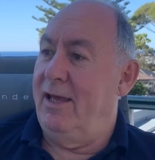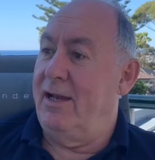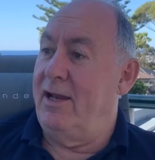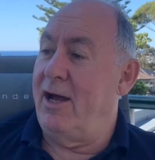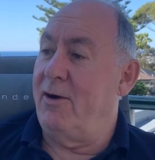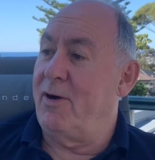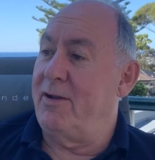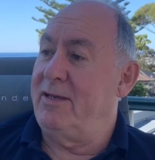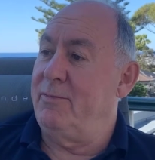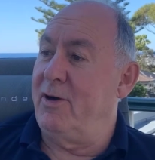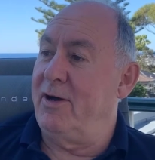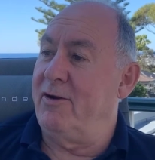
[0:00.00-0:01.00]
No, only
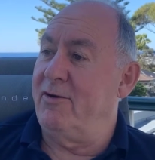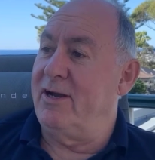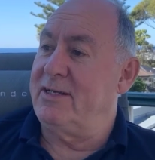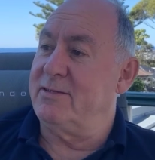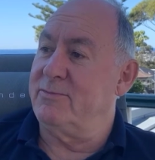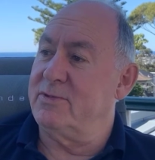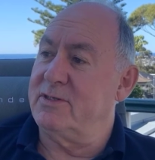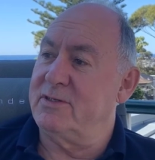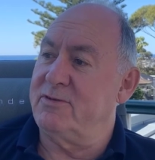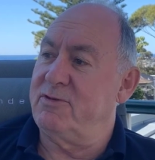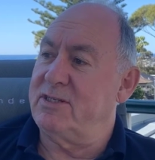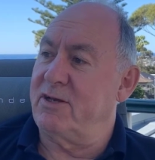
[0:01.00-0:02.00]
minor items as
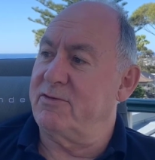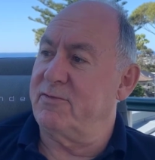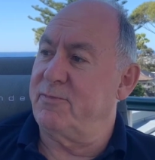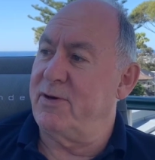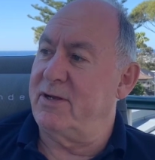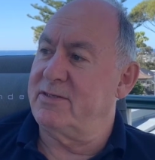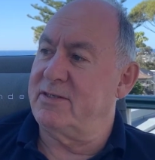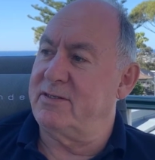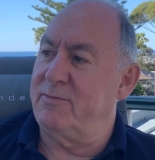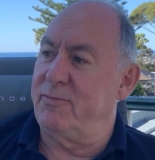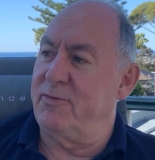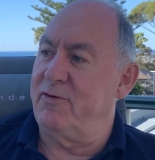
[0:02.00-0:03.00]
a result of process
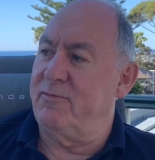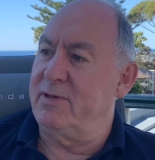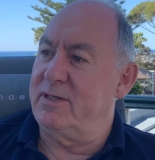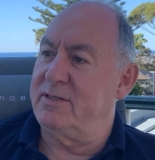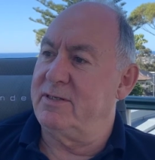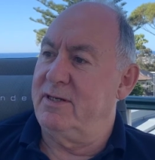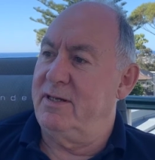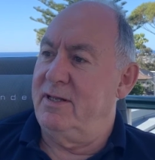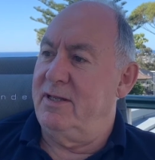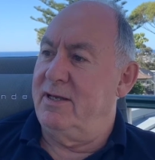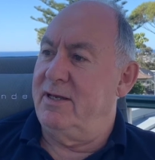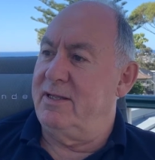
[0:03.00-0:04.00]
improvements.
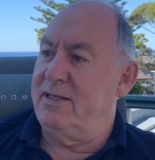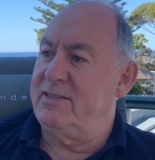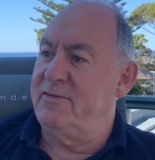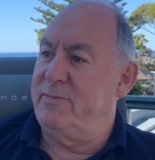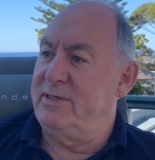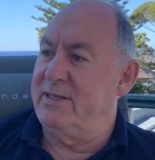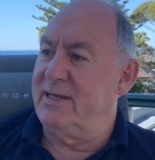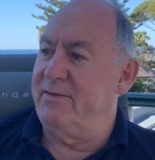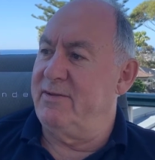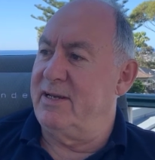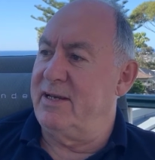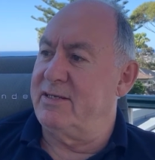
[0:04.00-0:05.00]
And these have been
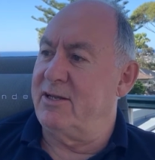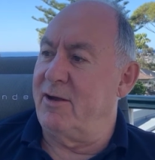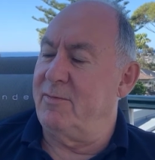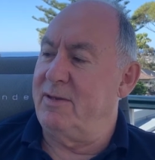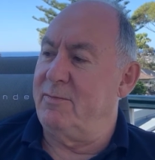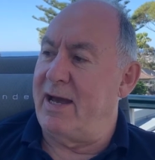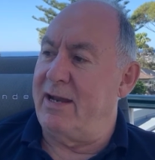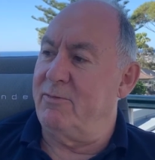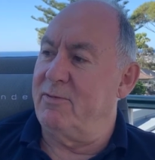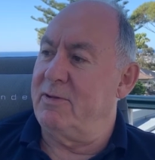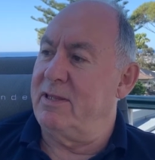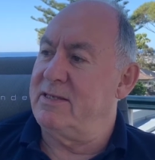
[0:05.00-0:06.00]
delivered in a timely manner
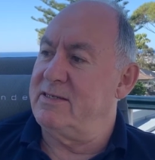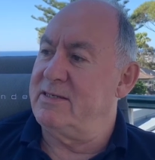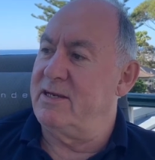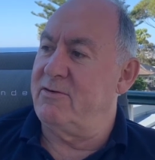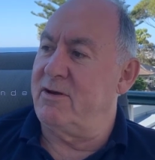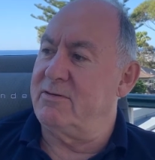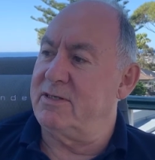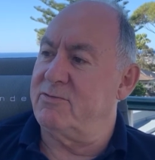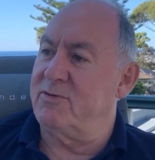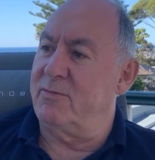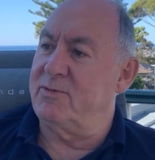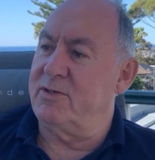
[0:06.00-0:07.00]
with zero
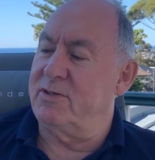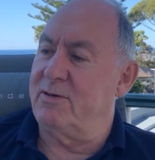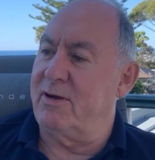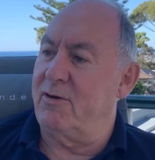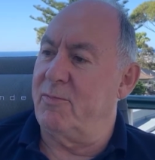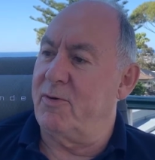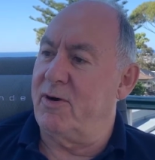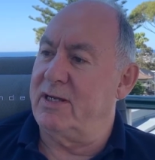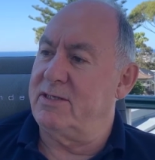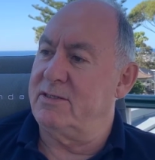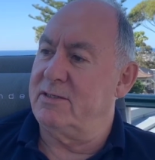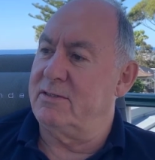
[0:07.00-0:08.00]
disruption to our
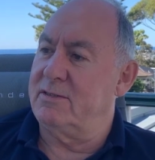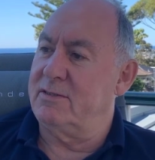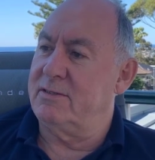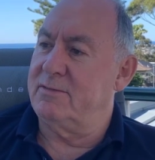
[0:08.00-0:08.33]
operations.